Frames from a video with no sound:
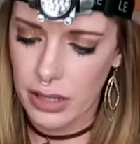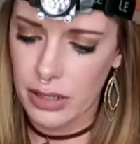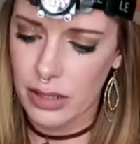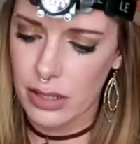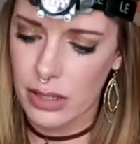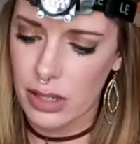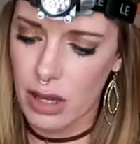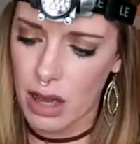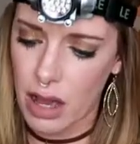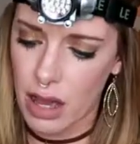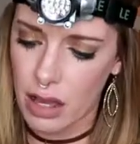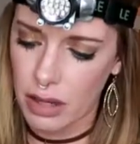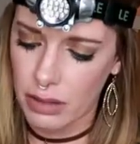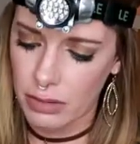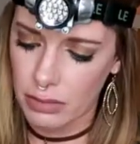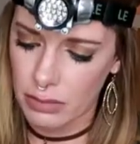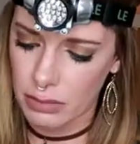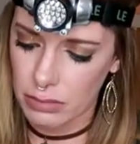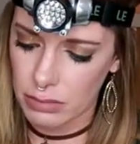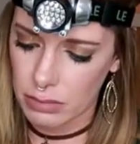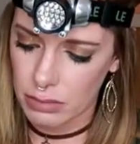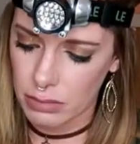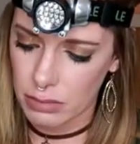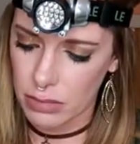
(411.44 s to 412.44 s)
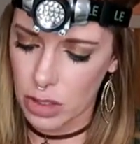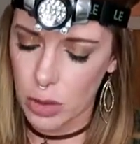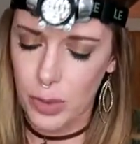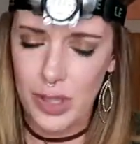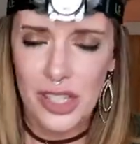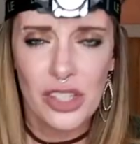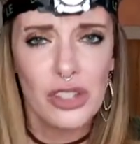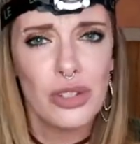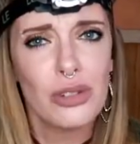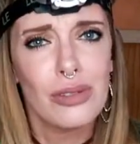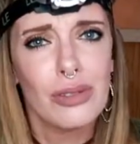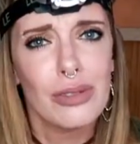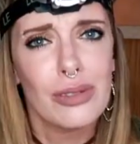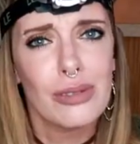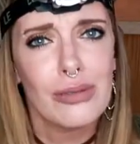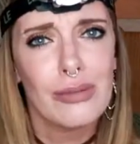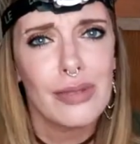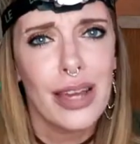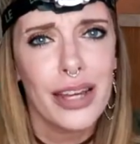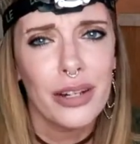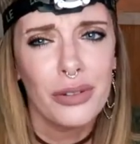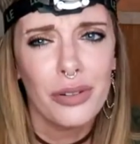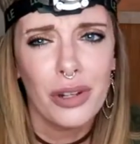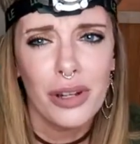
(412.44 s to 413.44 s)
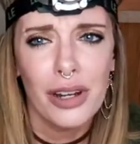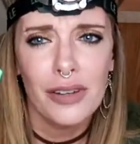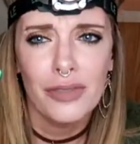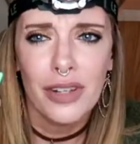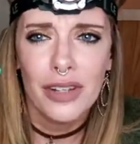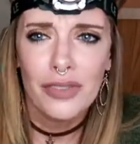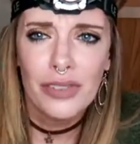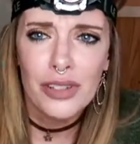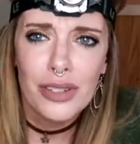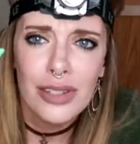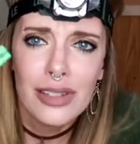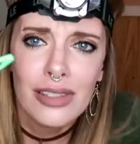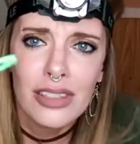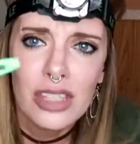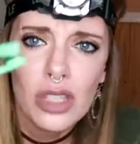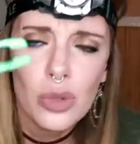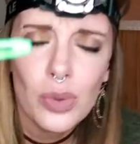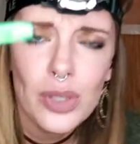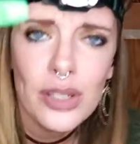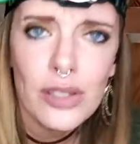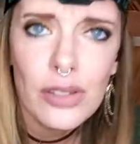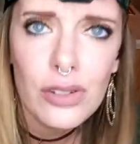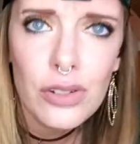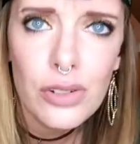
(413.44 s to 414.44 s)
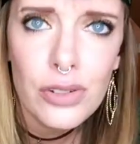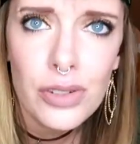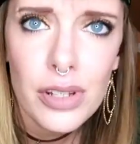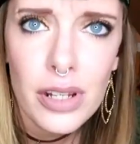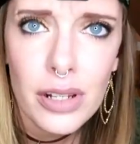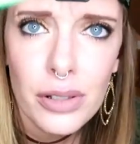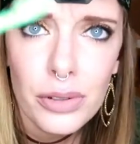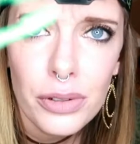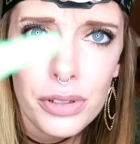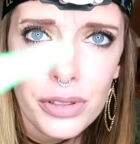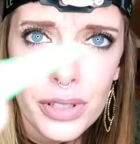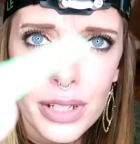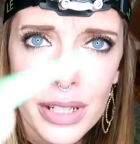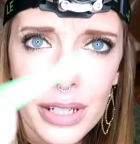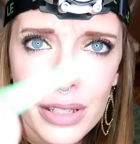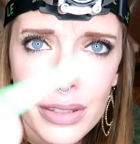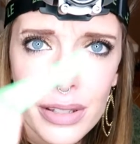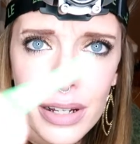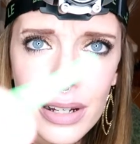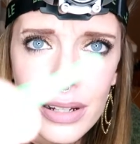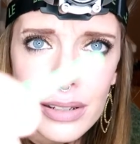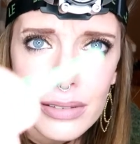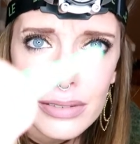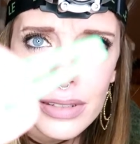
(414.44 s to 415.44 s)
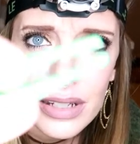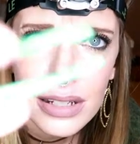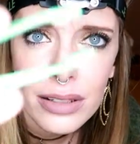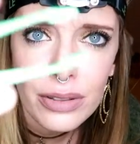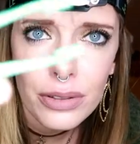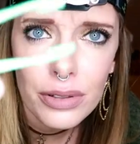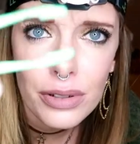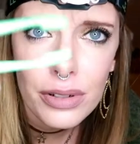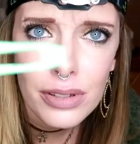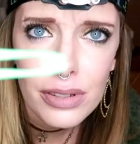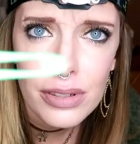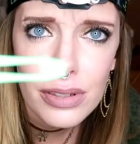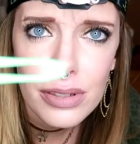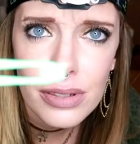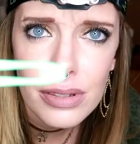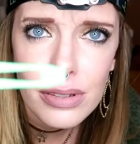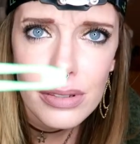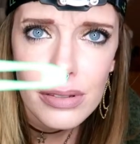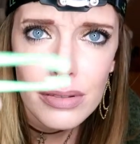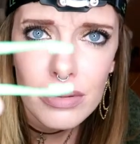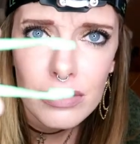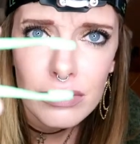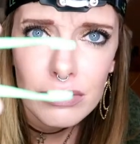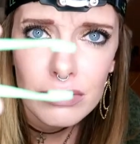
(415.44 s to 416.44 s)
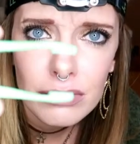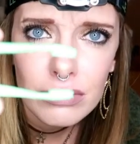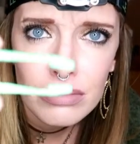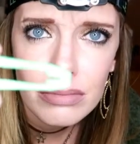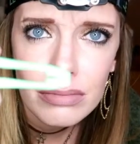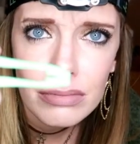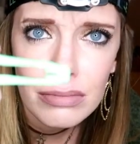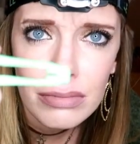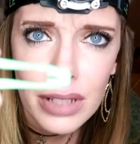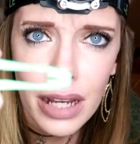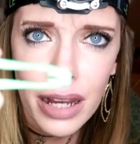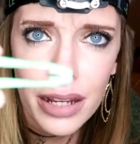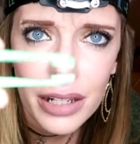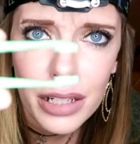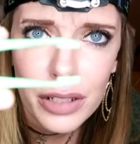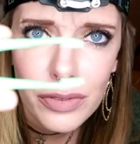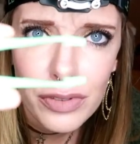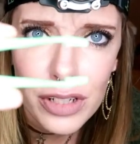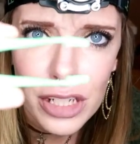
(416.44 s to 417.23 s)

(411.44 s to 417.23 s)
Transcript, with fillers: it's got tweezers? I don't know. I've never seen tweezers that look like that. That looks kind of